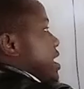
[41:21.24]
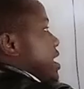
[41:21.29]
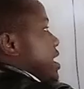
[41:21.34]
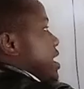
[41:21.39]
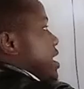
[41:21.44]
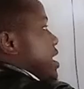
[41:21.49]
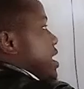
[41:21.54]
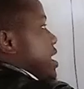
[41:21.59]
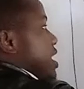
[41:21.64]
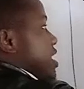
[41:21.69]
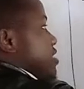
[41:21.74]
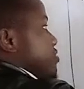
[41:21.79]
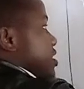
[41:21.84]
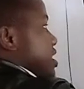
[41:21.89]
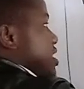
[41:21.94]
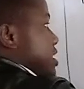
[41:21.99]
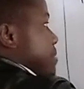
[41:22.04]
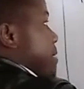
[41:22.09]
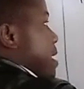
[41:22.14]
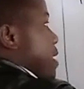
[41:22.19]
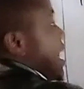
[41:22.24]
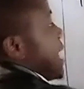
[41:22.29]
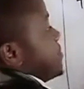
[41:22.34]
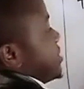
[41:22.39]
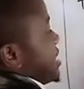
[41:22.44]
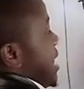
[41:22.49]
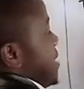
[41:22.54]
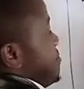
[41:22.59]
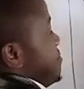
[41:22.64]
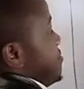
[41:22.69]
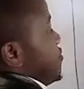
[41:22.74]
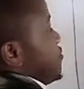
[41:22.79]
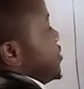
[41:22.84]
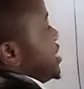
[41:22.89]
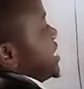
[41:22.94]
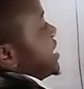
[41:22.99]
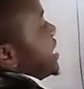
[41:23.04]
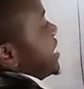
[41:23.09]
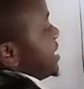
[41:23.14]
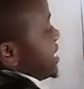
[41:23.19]
Electric times time, which is the
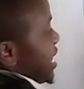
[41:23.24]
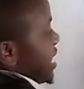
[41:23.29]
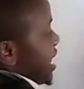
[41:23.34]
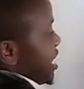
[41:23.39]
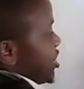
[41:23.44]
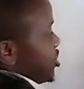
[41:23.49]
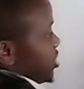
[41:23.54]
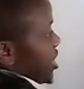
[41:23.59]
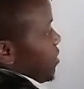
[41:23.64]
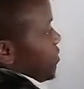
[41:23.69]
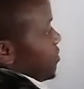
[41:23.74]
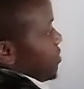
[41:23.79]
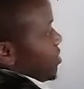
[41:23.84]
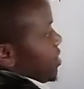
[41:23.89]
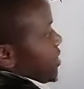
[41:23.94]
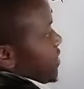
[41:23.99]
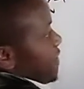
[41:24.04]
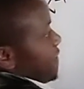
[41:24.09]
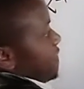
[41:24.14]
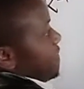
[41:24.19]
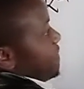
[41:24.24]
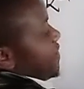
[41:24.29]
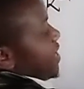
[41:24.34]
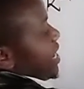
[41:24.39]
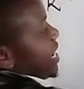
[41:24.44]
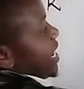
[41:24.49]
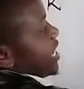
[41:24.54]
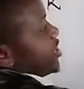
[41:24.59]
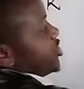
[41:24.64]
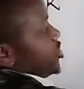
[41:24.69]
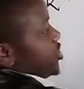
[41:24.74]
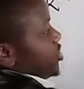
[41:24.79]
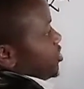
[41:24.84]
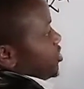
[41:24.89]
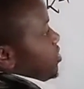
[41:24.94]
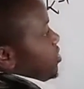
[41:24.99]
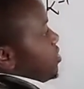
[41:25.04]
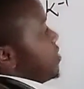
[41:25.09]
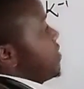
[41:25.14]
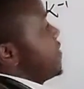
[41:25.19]
heat energy now. The energy,
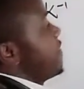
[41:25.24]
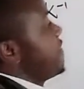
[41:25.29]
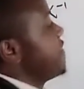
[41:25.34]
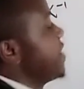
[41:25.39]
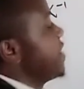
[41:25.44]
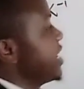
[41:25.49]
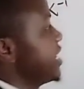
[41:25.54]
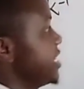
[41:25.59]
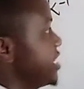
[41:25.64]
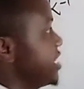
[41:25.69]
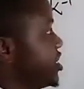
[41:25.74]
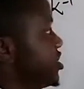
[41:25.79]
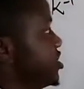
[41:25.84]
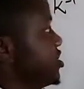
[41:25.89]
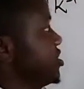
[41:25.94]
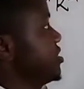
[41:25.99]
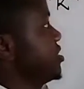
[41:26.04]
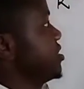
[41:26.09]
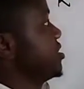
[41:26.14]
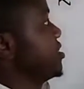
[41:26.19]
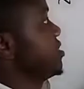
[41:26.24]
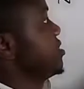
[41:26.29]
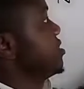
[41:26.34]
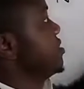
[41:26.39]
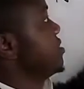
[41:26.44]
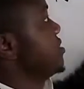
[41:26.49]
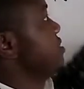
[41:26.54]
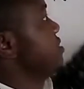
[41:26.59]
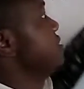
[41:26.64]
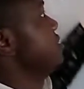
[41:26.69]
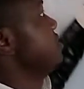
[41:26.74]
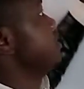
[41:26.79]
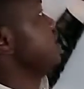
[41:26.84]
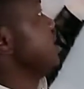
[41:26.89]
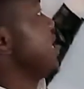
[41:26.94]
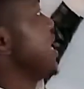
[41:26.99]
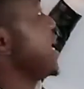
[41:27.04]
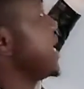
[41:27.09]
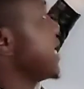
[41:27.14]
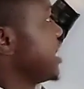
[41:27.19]
the heat
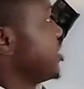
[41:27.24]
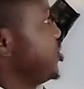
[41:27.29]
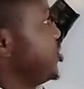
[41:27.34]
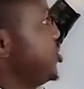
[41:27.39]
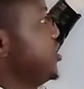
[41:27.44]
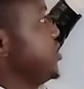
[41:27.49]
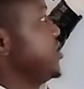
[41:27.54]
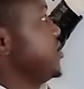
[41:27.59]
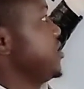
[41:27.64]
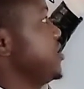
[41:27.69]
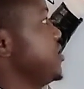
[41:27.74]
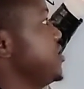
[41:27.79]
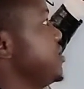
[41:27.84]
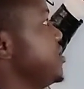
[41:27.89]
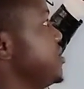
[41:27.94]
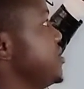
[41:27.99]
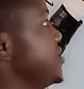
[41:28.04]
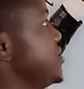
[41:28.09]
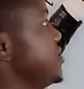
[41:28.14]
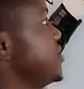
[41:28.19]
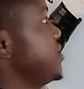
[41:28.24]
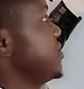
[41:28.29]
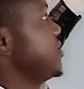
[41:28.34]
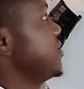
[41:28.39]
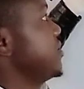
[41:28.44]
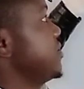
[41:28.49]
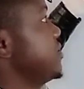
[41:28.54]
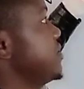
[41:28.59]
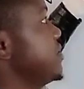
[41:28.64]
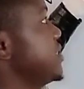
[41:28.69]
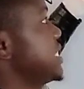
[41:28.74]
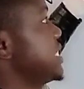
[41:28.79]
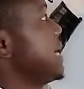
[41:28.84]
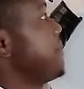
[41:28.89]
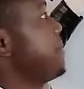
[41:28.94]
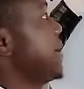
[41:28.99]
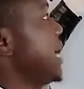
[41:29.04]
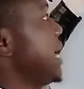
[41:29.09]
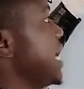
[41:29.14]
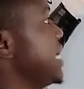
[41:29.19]
energy
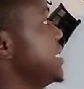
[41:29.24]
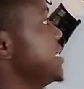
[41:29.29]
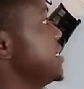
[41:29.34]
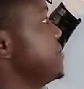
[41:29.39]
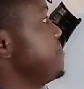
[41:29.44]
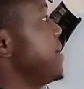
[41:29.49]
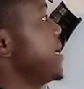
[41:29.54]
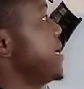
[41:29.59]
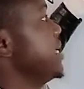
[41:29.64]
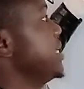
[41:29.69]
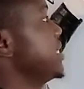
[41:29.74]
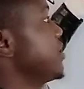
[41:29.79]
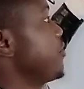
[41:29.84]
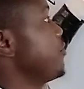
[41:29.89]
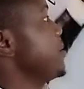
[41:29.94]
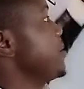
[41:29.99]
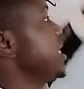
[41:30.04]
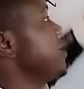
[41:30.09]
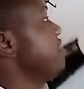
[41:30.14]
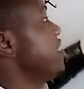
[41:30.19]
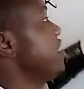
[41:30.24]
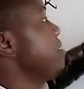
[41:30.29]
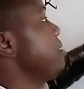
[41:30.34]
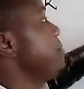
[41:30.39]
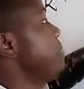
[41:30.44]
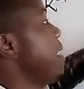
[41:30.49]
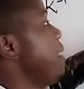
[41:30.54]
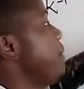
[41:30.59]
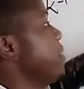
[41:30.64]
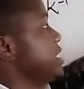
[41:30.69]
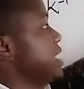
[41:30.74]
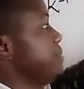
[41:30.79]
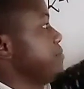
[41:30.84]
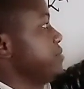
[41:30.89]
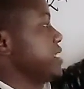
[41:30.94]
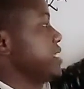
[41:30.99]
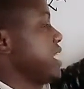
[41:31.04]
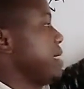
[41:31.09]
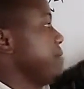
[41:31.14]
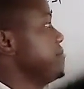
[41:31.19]
supplied by heater will be given by power
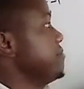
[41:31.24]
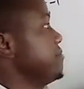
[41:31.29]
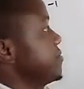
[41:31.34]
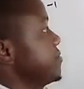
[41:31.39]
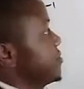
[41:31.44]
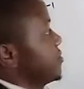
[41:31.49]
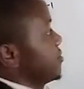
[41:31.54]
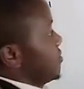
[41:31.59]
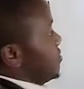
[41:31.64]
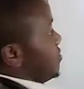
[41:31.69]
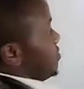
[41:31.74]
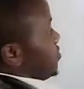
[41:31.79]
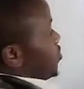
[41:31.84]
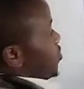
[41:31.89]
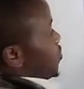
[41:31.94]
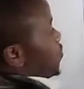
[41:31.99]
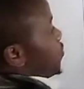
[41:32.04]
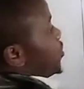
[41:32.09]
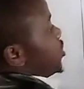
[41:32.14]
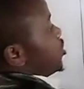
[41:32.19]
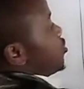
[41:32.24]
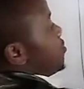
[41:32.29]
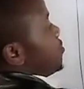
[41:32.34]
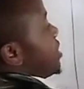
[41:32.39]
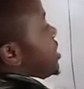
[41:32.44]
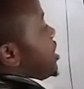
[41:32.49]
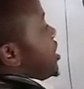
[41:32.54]
times time, which will be